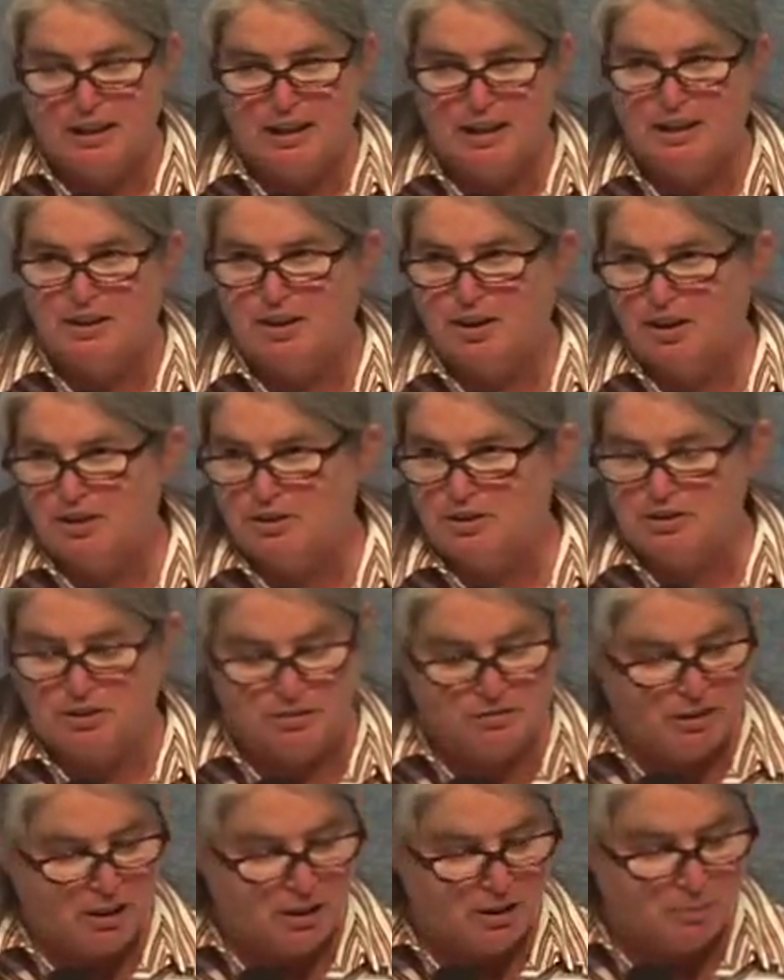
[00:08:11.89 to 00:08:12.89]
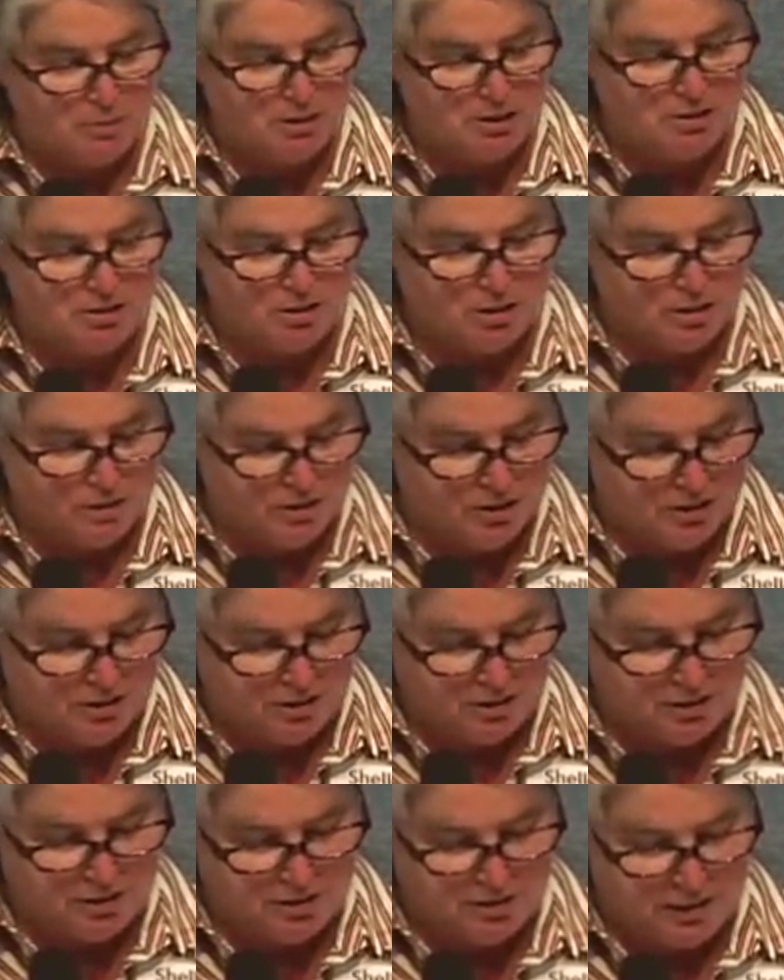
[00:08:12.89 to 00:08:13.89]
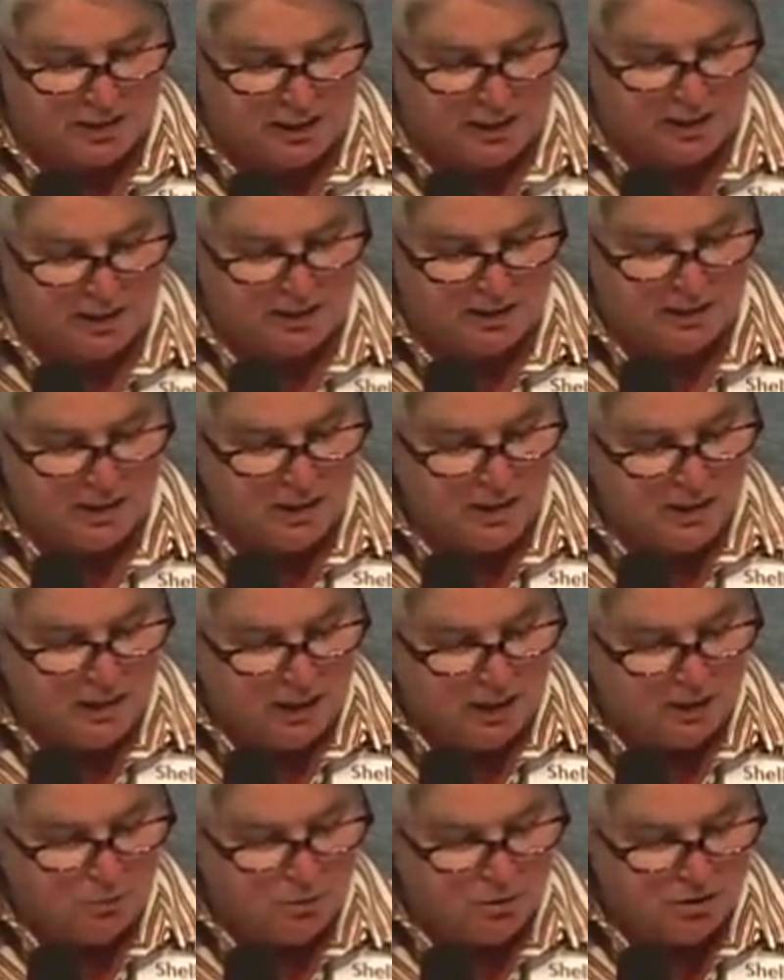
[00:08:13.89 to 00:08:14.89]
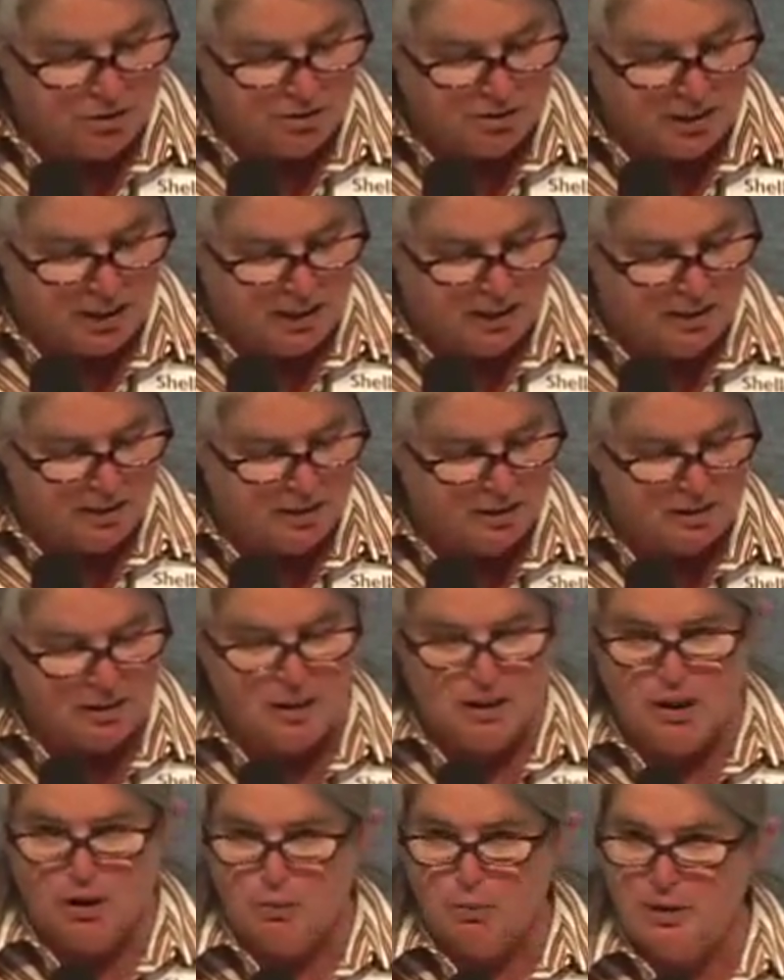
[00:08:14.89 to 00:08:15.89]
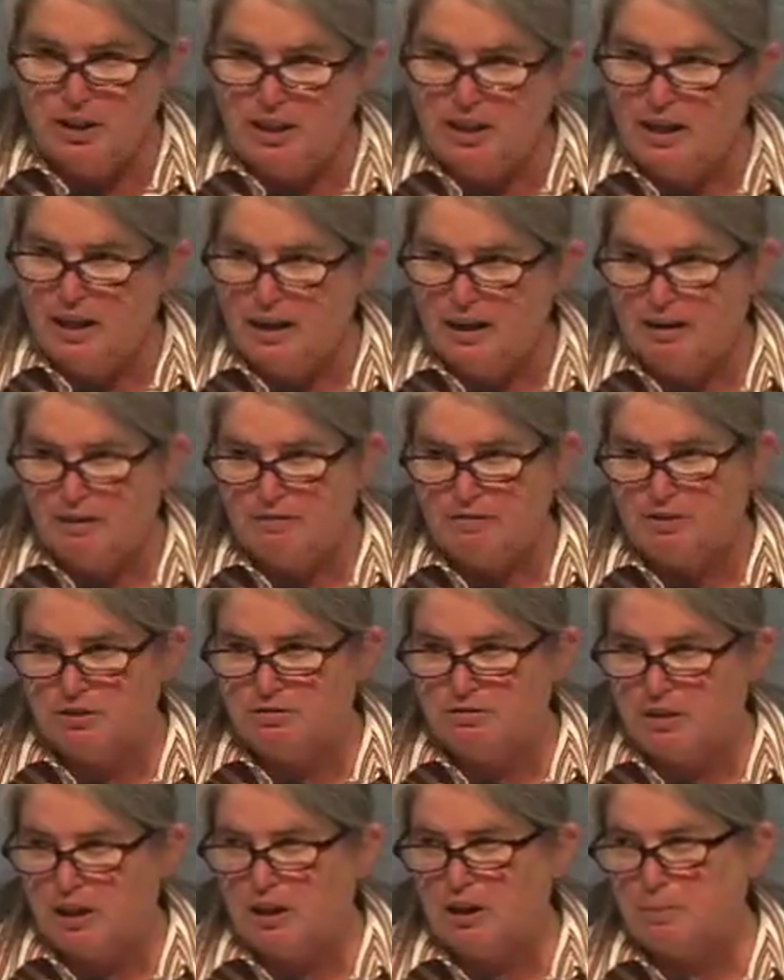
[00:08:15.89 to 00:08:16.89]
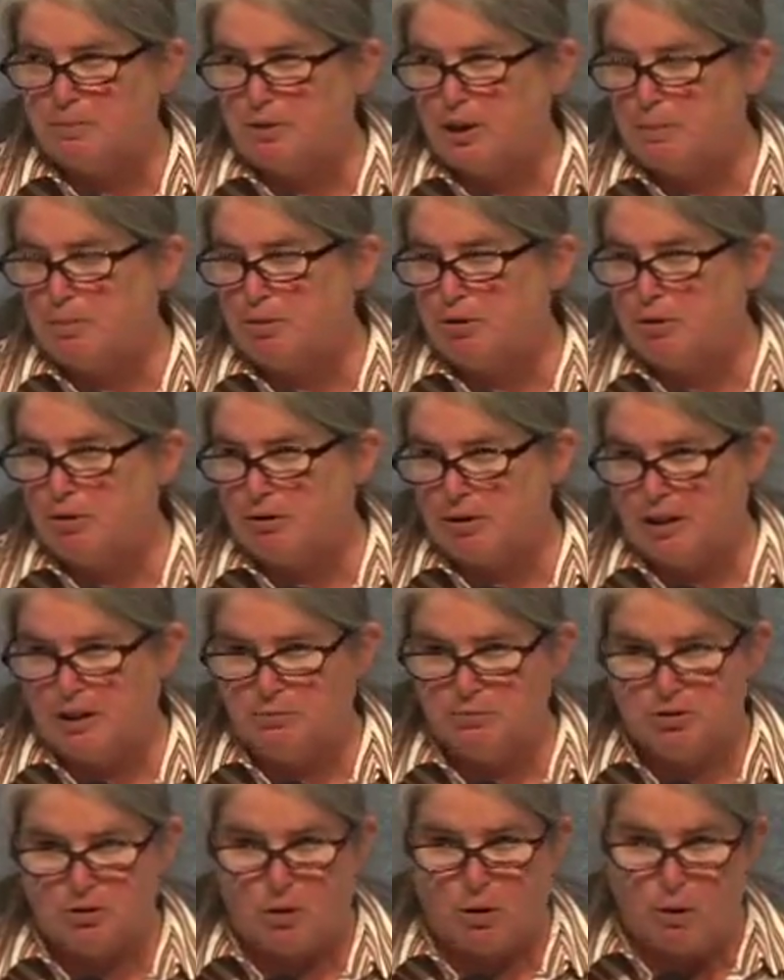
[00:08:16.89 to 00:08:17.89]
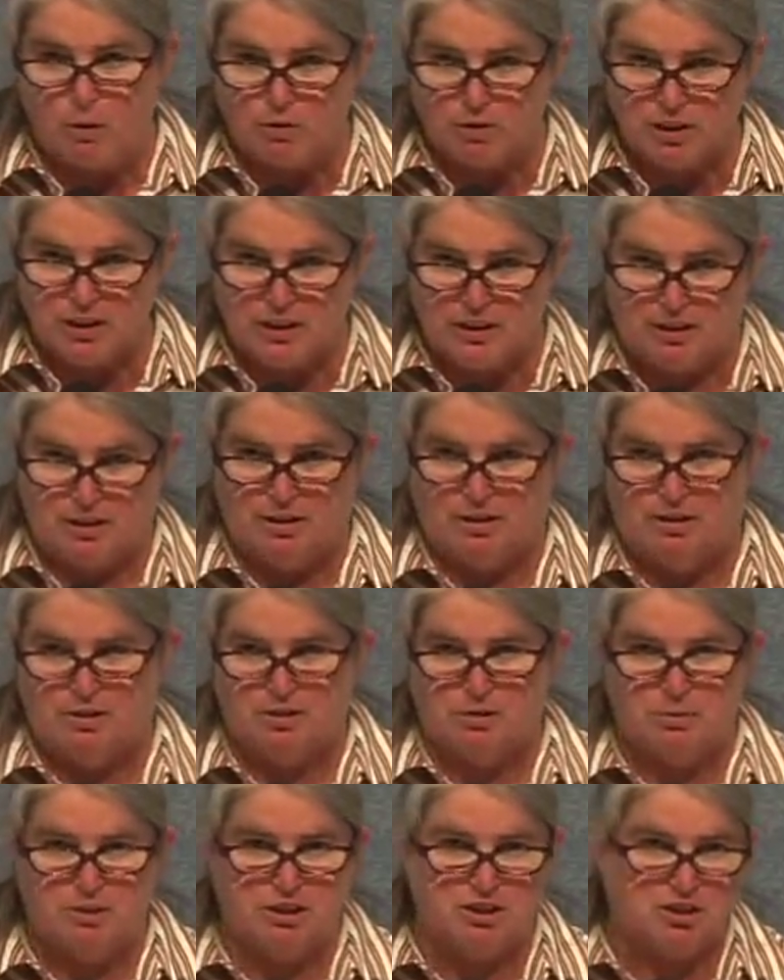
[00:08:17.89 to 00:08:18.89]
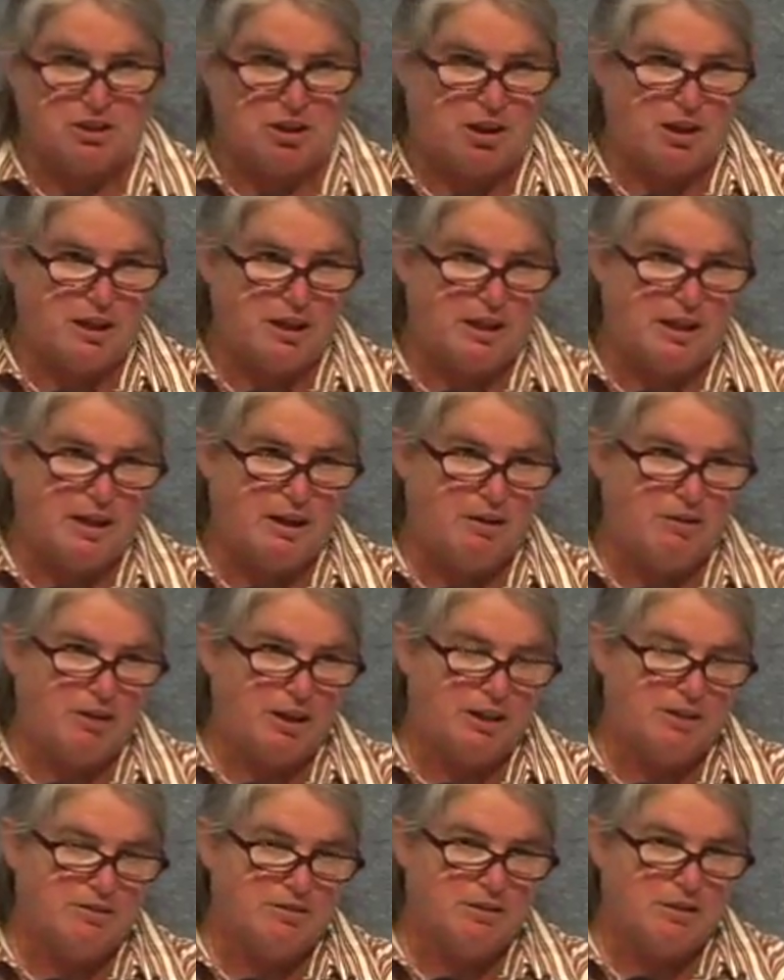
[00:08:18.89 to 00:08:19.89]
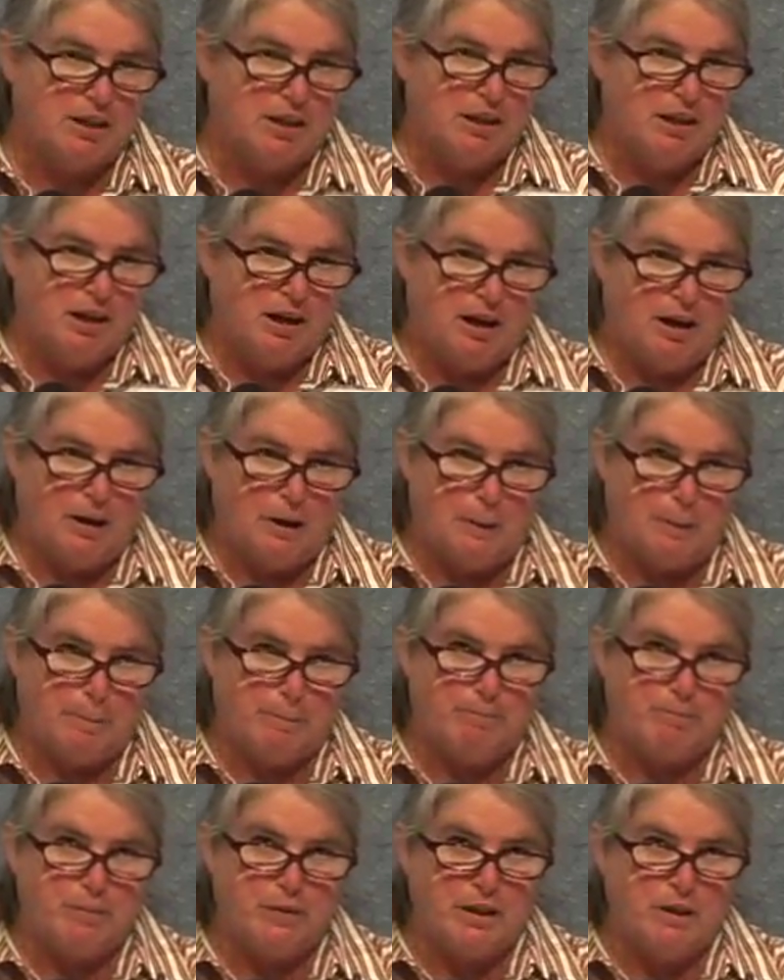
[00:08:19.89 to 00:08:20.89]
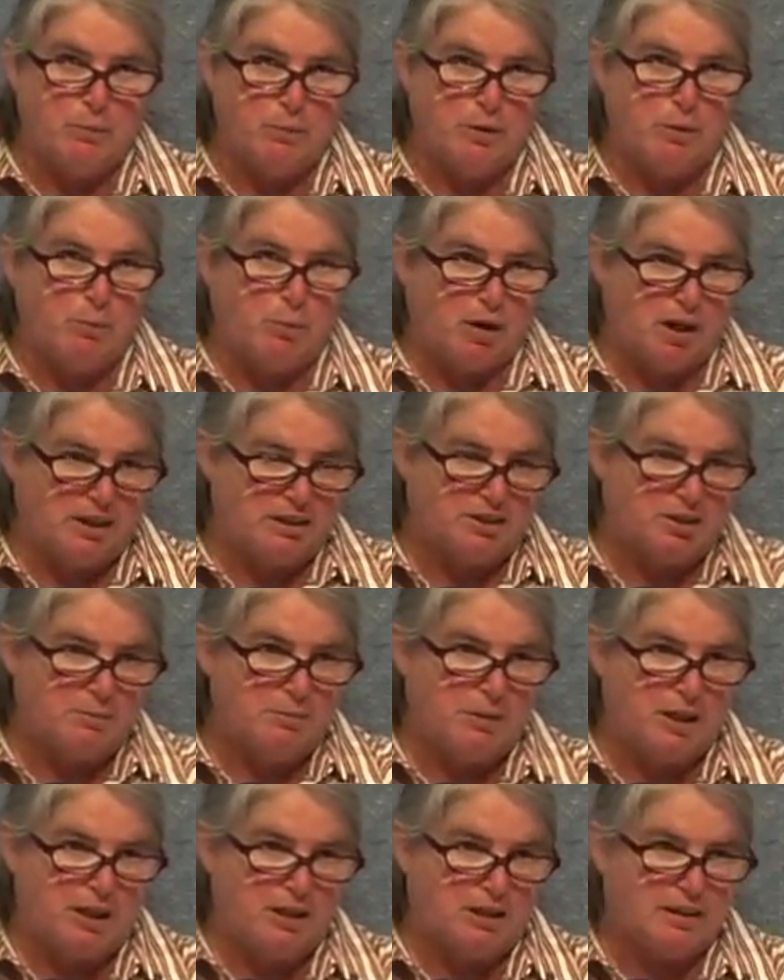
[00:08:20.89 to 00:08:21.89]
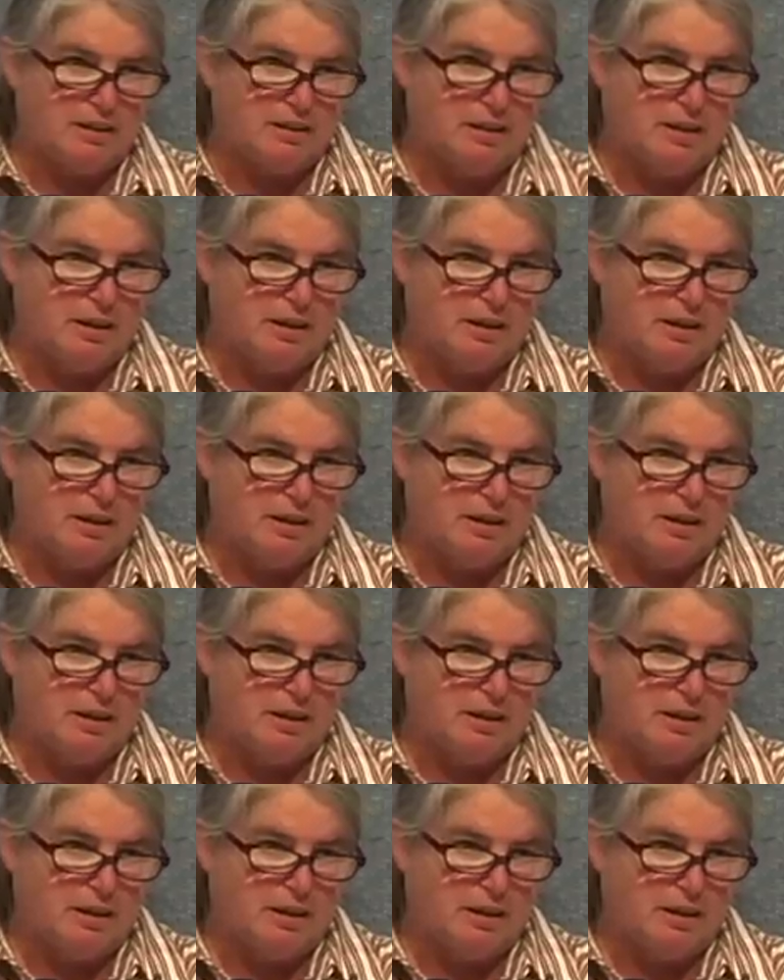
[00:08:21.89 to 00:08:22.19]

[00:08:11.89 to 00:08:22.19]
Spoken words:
and other development services. And I will say that we have developed our programs over the years. We started out as we wanted to make